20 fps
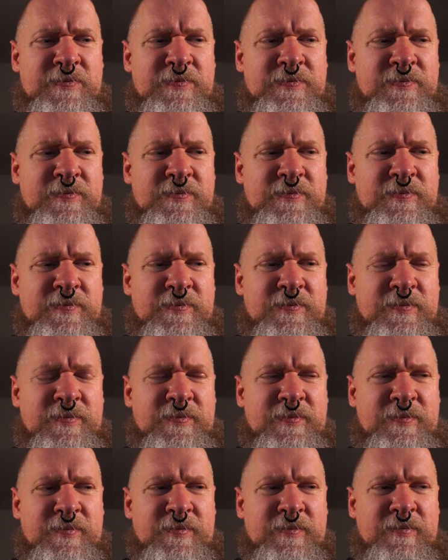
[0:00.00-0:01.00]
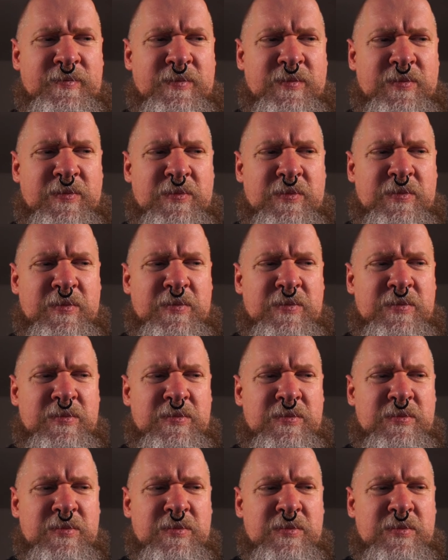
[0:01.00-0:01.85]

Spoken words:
Nothing is said.